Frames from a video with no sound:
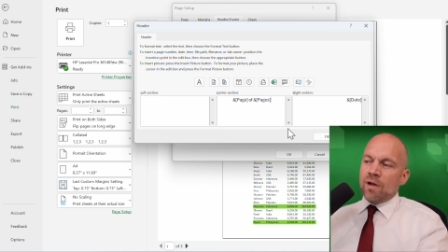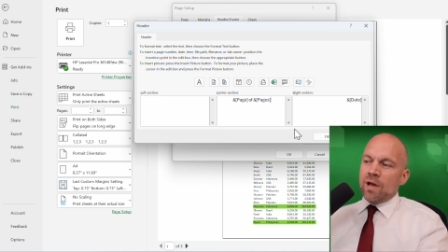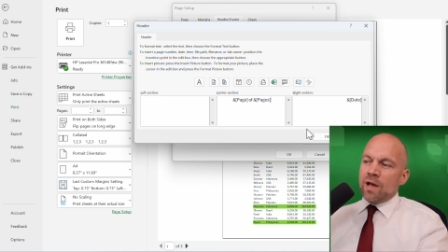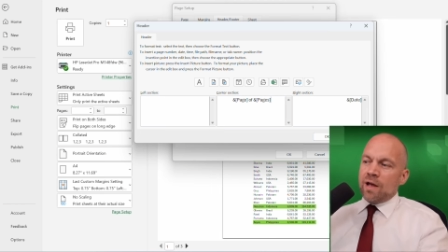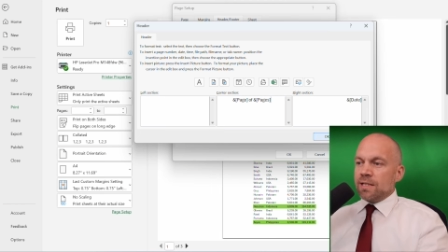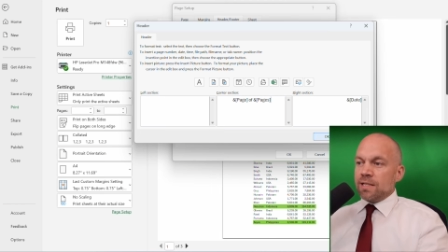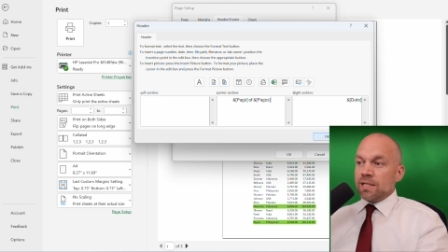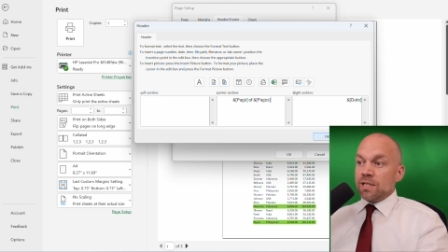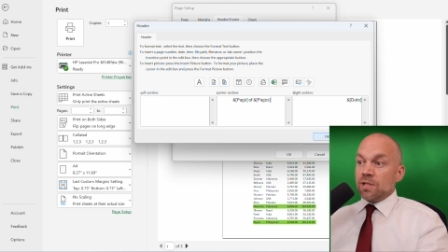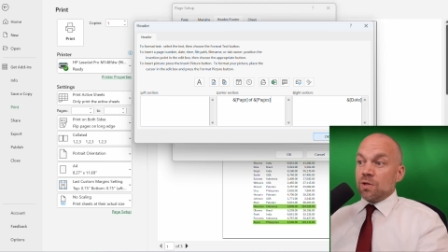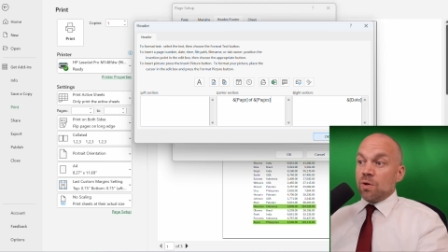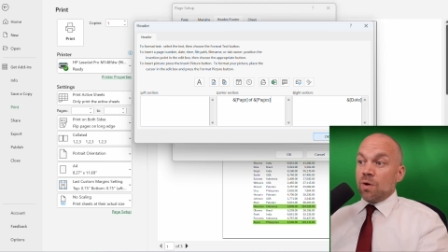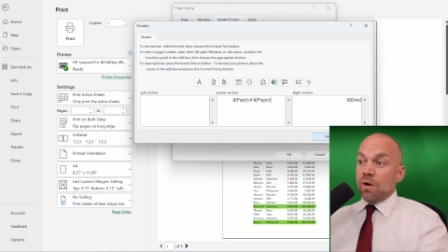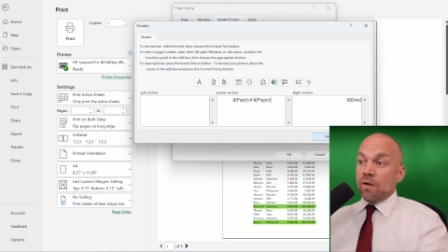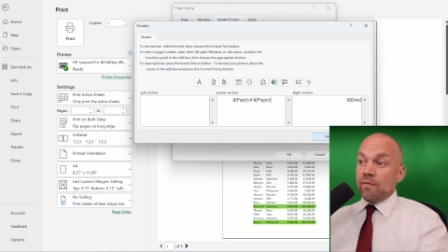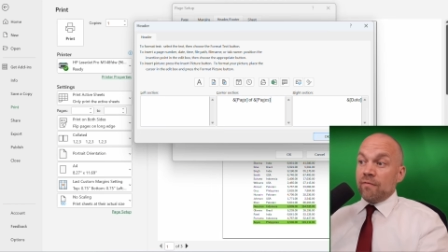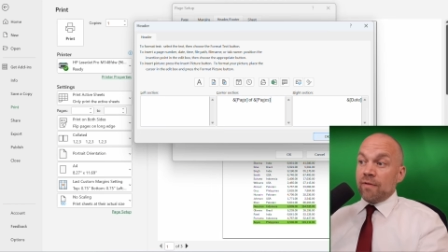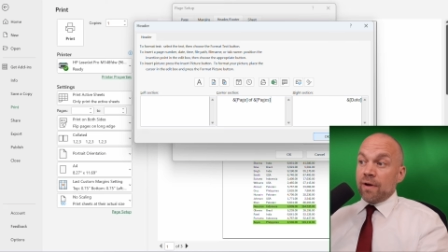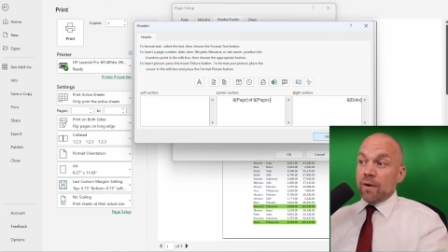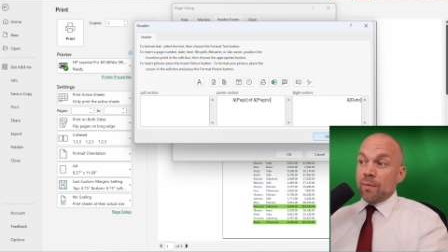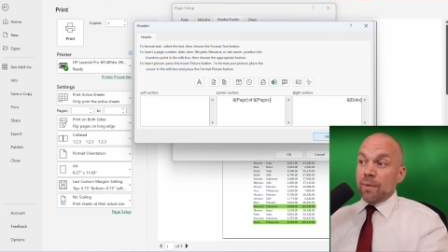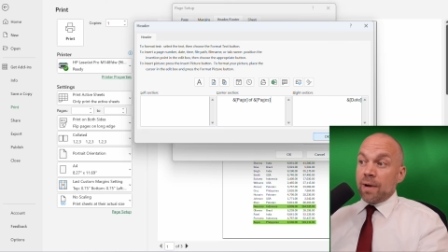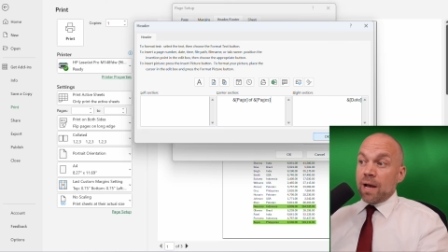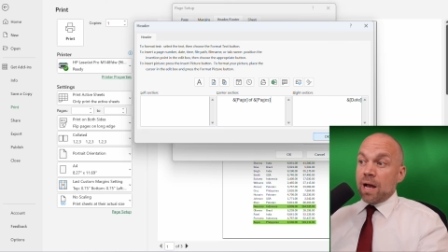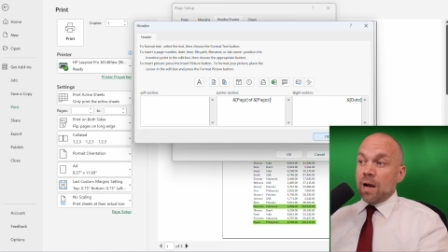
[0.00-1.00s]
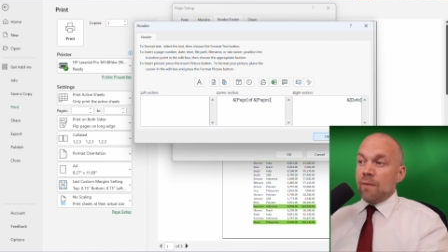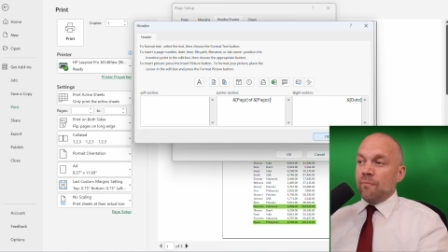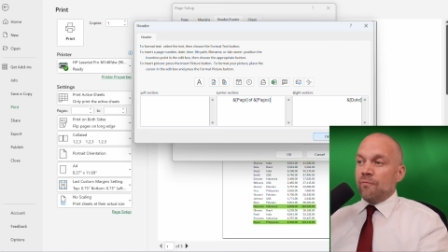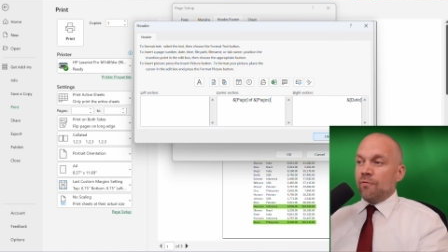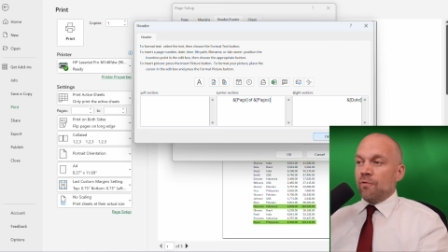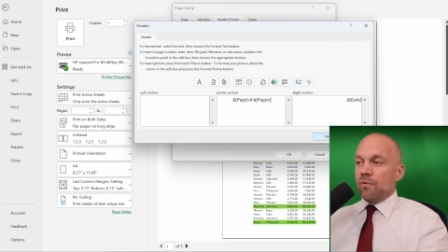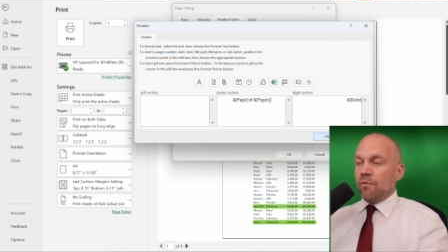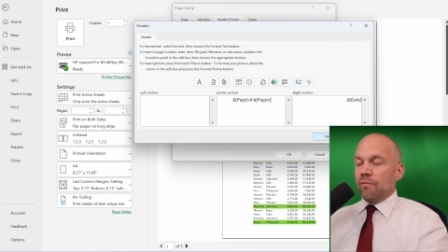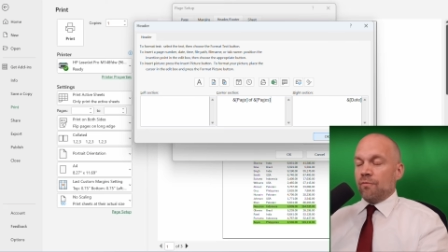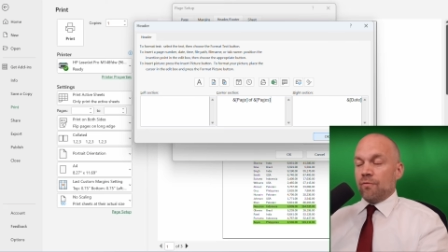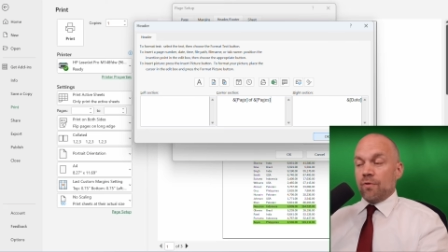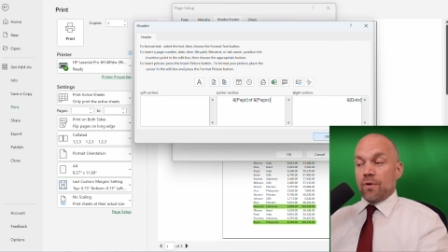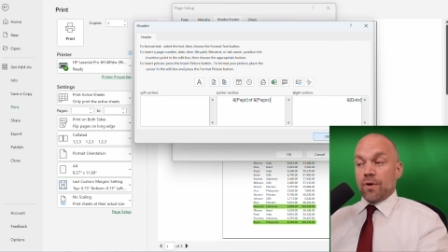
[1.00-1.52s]
this is all very
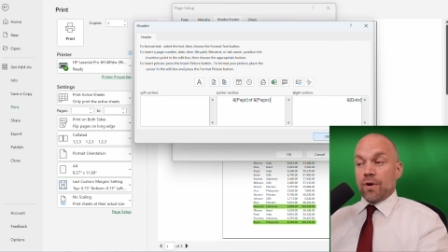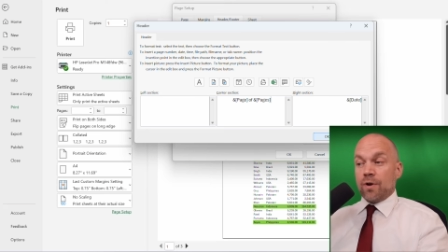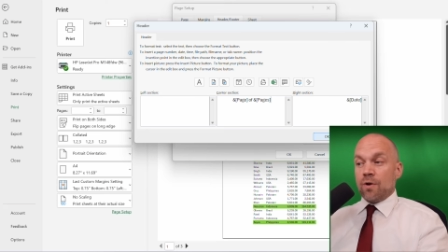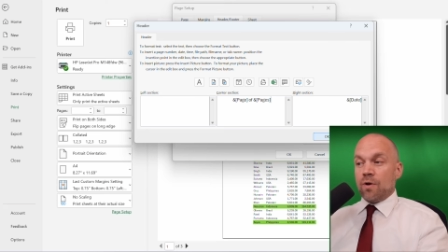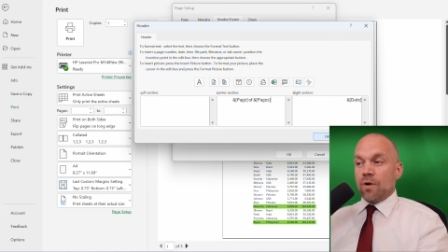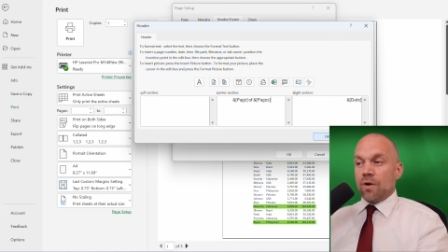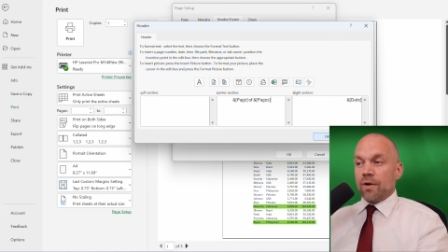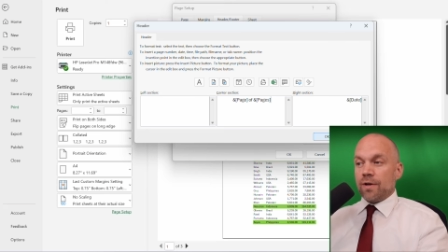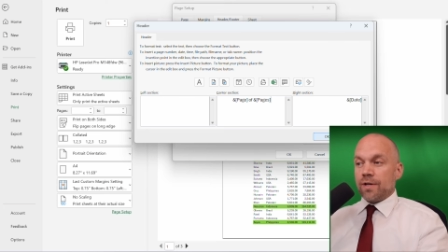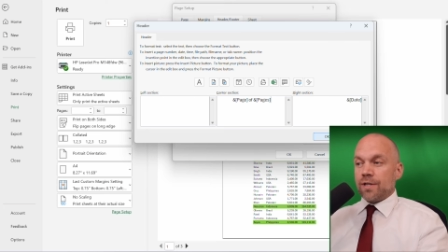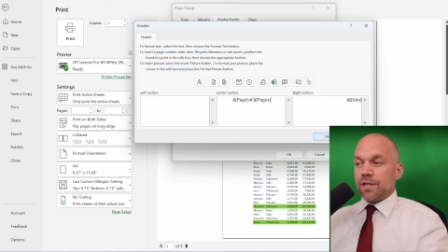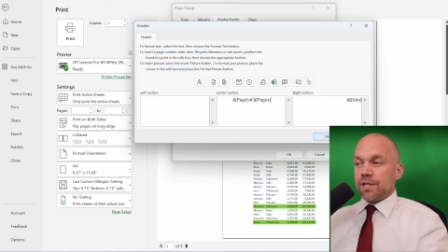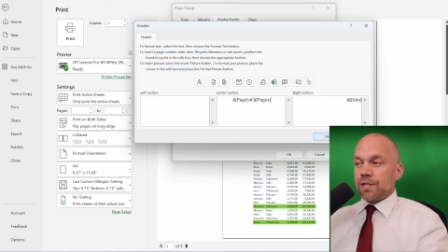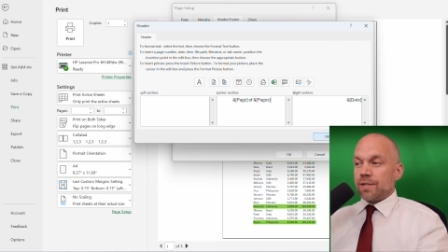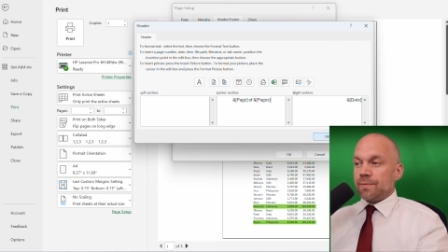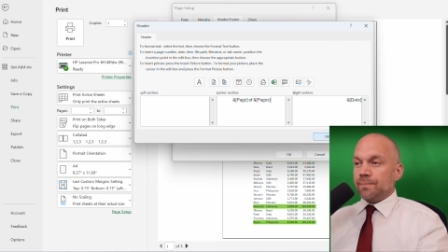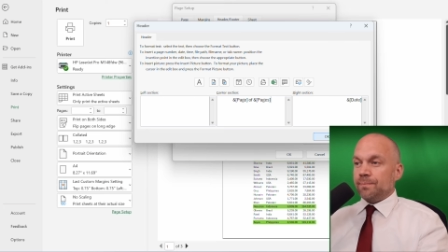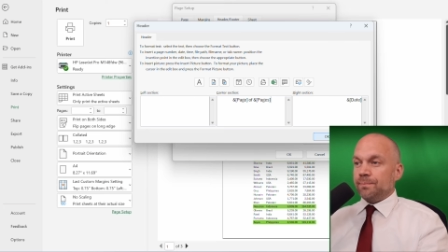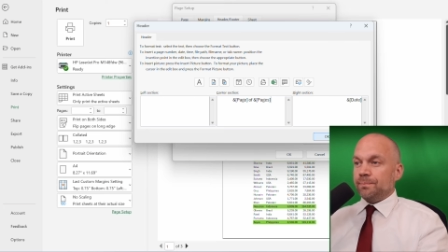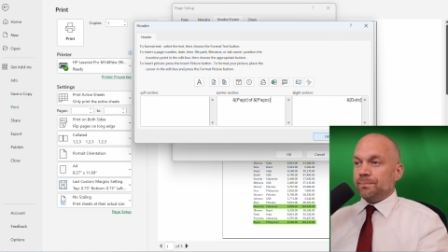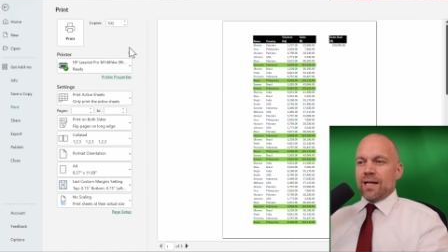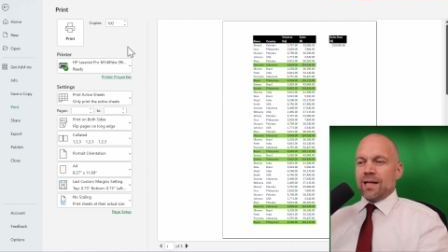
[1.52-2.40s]
helpful for your colleagues.